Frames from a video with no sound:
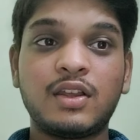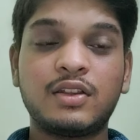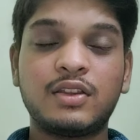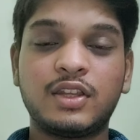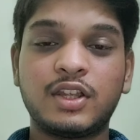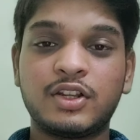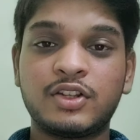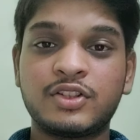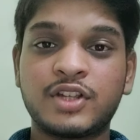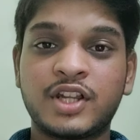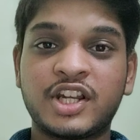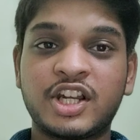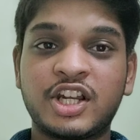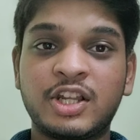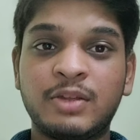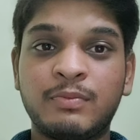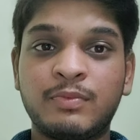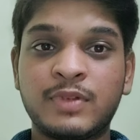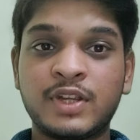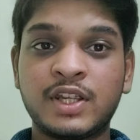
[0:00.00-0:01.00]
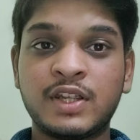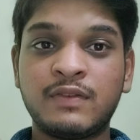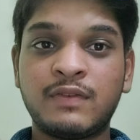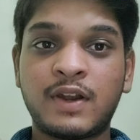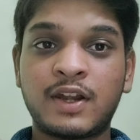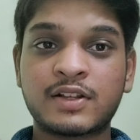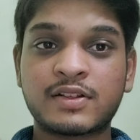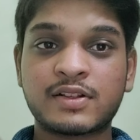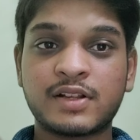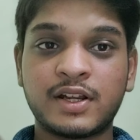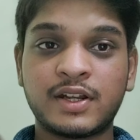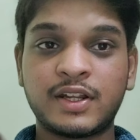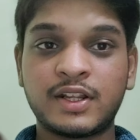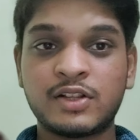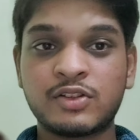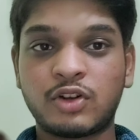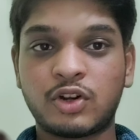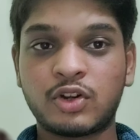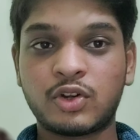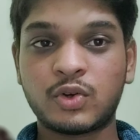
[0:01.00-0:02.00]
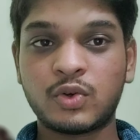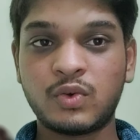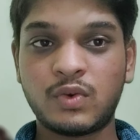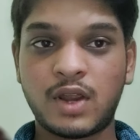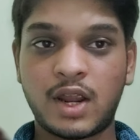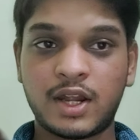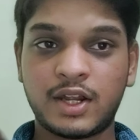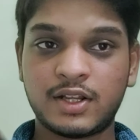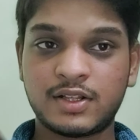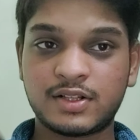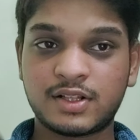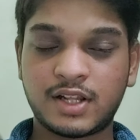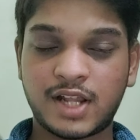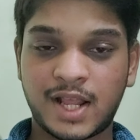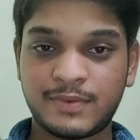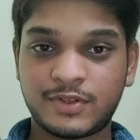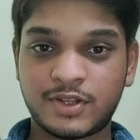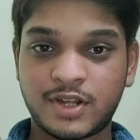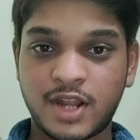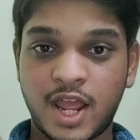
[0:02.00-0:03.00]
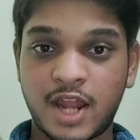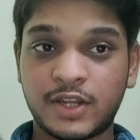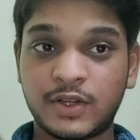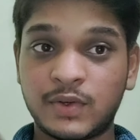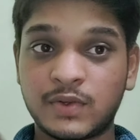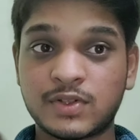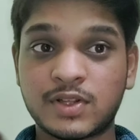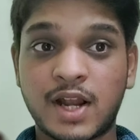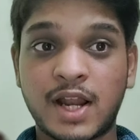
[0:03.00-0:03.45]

They're generally brief, at a sentence or two, and describe scenarios.